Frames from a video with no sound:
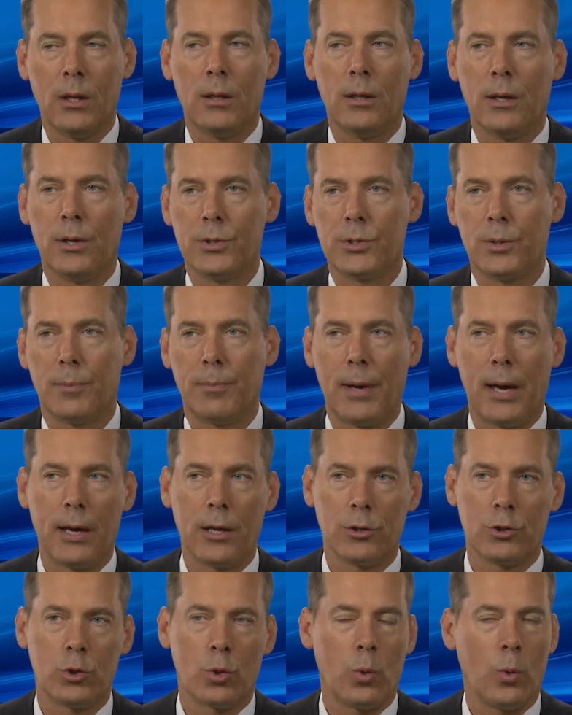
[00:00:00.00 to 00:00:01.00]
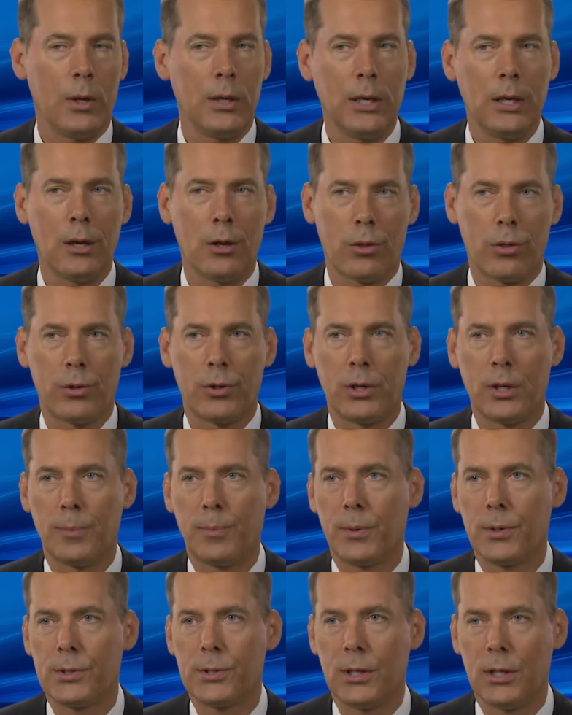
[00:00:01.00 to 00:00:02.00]
There's about a 20 to
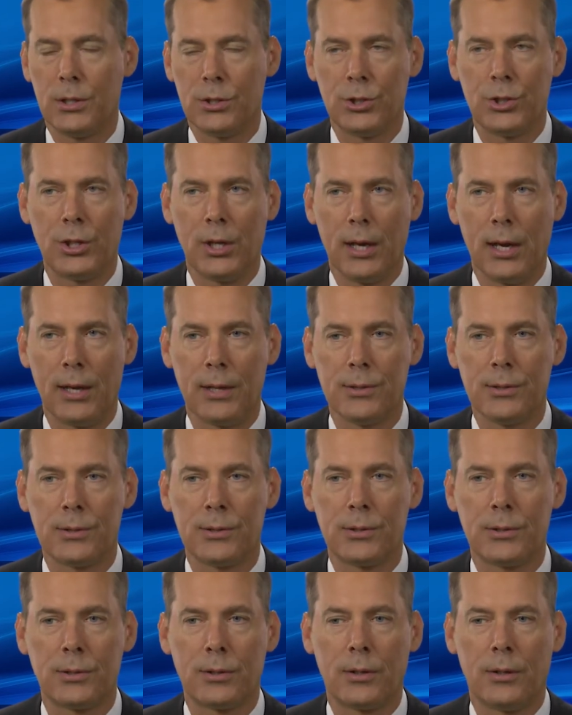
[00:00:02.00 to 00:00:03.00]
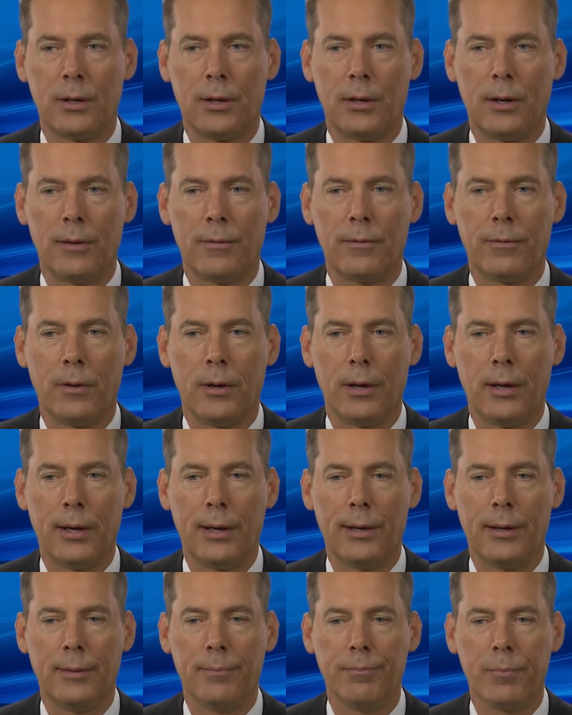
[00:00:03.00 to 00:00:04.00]
30% chance
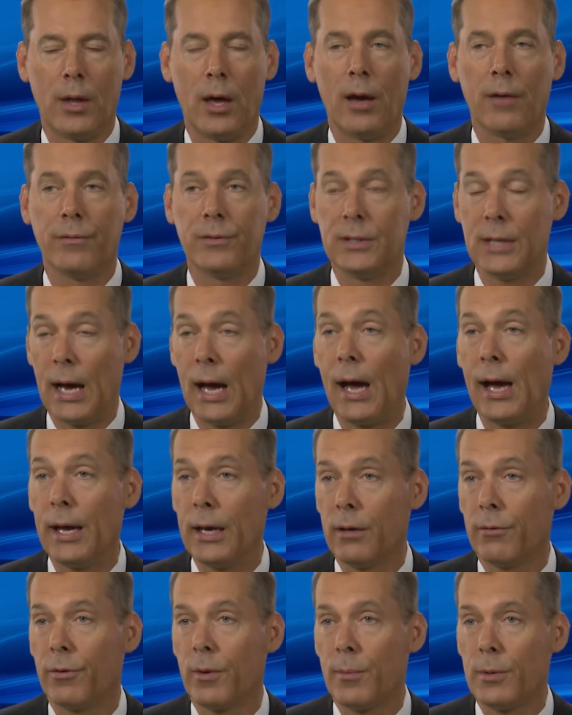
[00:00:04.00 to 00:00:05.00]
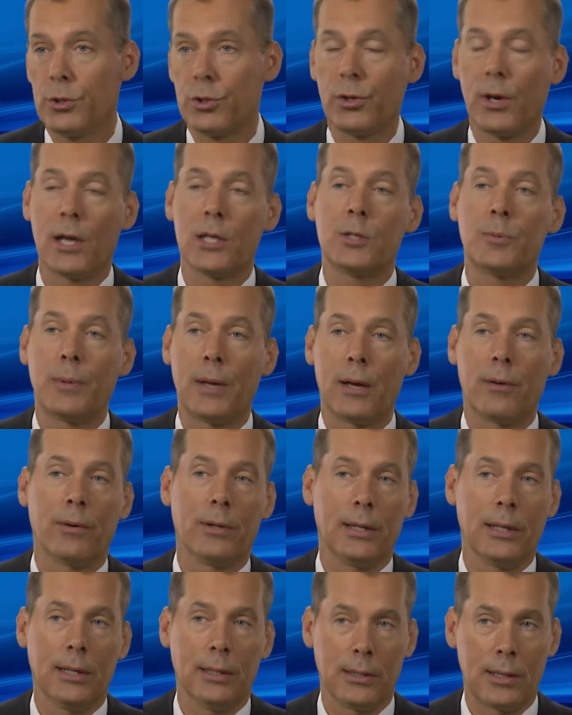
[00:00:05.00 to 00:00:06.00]
um, of dying from a transplant
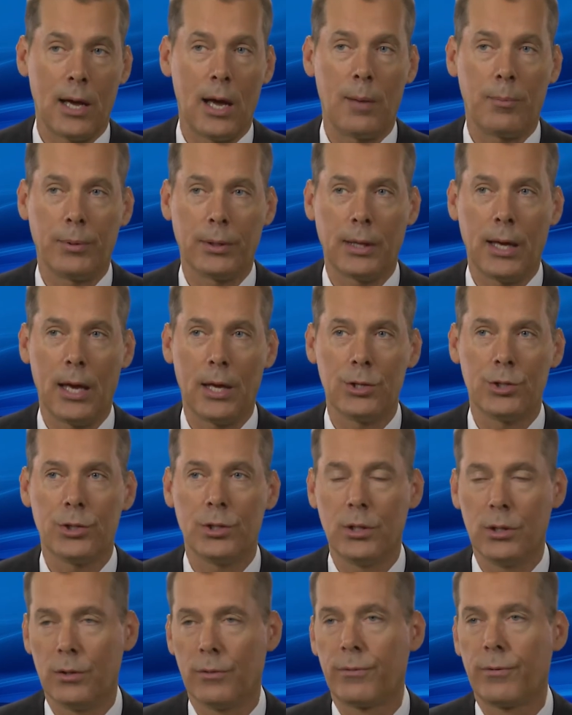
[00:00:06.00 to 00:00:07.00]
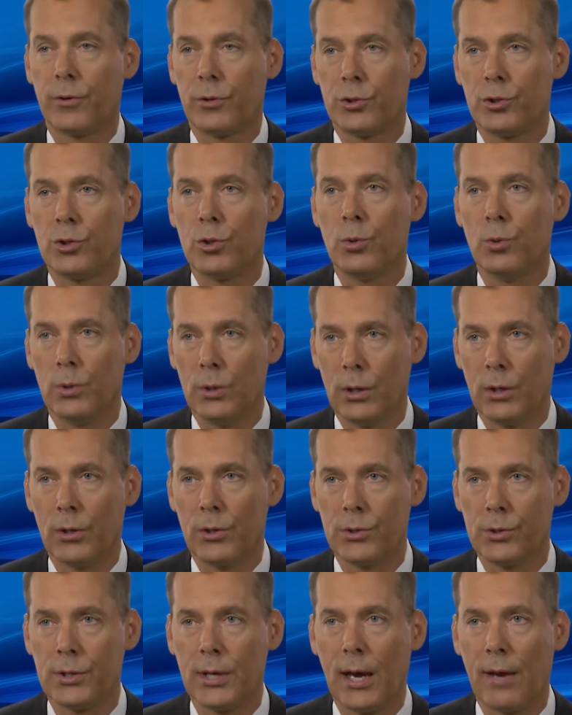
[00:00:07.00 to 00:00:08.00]
related complication in the first two
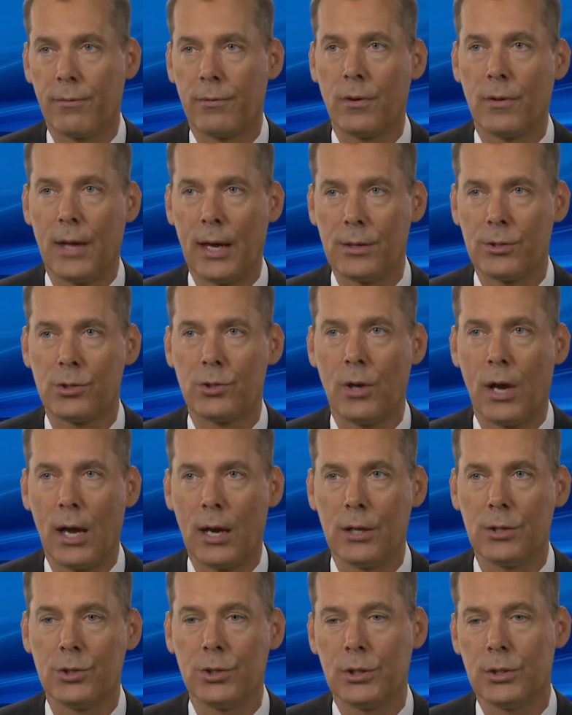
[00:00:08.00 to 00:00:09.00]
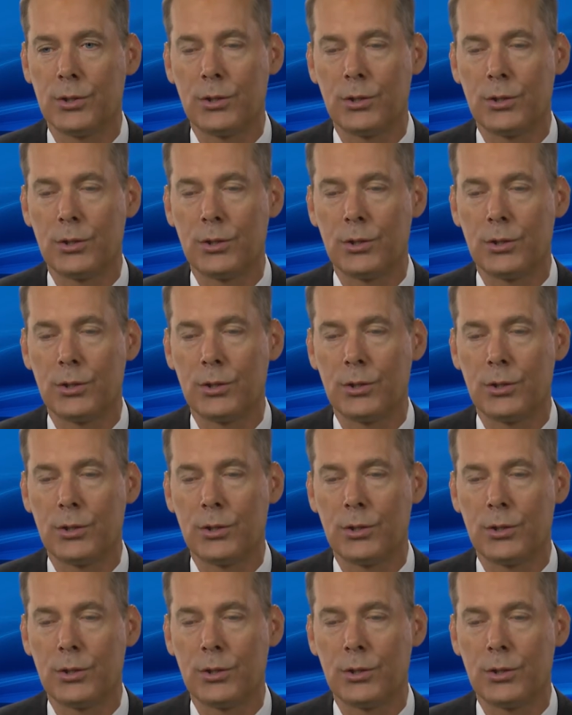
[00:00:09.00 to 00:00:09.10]
years after that strategy.